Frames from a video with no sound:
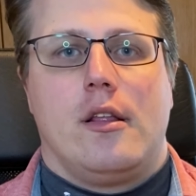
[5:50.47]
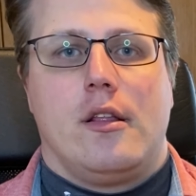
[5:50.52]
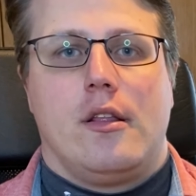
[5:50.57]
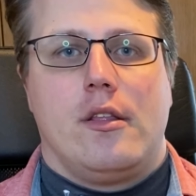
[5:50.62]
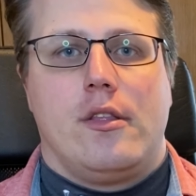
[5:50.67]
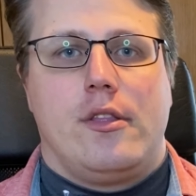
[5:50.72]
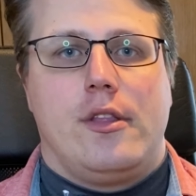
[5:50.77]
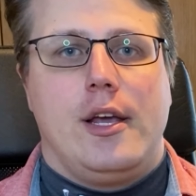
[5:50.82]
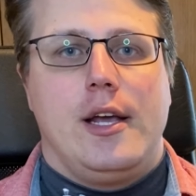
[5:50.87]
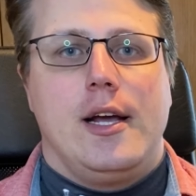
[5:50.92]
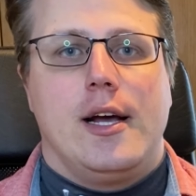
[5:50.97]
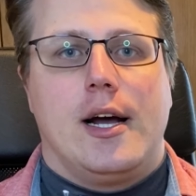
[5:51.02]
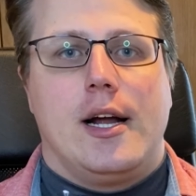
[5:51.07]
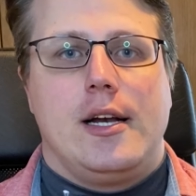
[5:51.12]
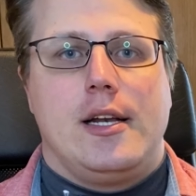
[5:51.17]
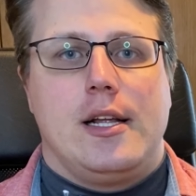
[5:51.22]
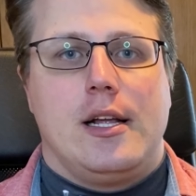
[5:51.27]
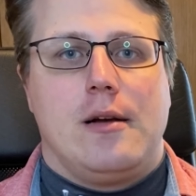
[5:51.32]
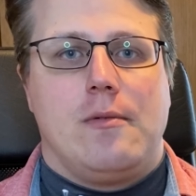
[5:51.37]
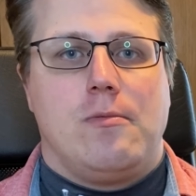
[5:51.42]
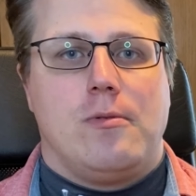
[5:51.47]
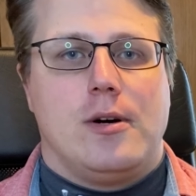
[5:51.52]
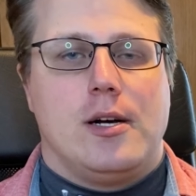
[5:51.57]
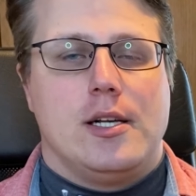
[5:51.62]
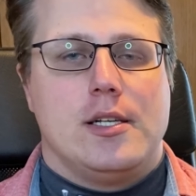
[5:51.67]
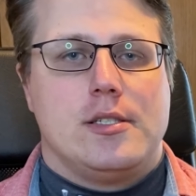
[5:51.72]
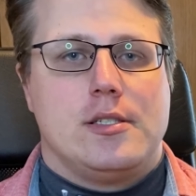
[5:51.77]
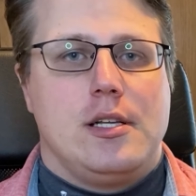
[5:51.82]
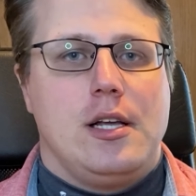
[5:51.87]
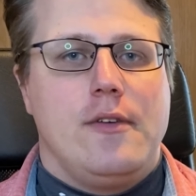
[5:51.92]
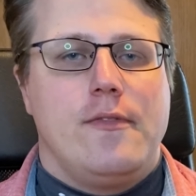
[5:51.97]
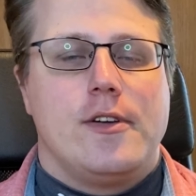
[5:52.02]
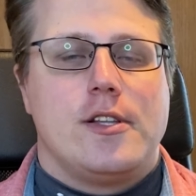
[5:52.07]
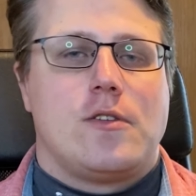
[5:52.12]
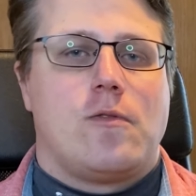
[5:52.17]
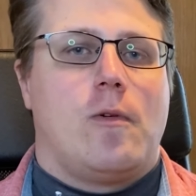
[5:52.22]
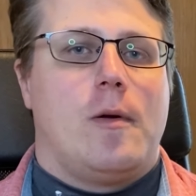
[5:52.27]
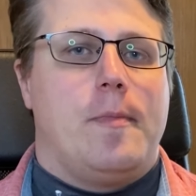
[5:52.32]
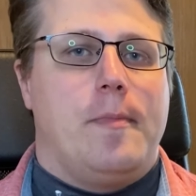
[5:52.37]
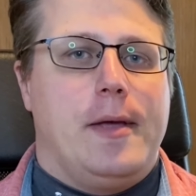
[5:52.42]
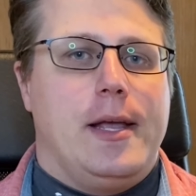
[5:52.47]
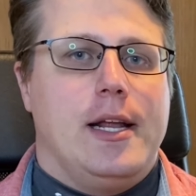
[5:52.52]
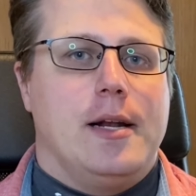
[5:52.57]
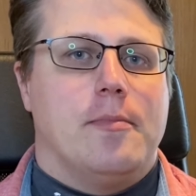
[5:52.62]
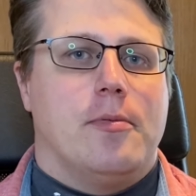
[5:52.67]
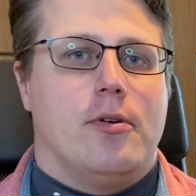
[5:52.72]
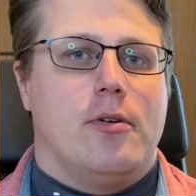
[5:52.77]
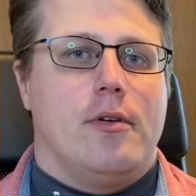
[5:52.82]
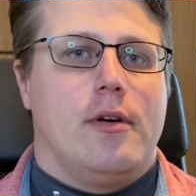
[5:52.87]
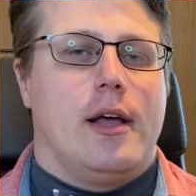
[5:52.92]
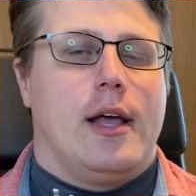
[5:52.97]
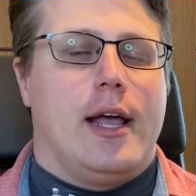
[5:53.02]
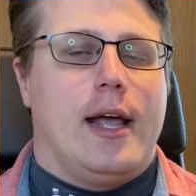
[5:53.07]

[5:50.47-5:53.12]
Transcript: thing I did was see if it's repeatable,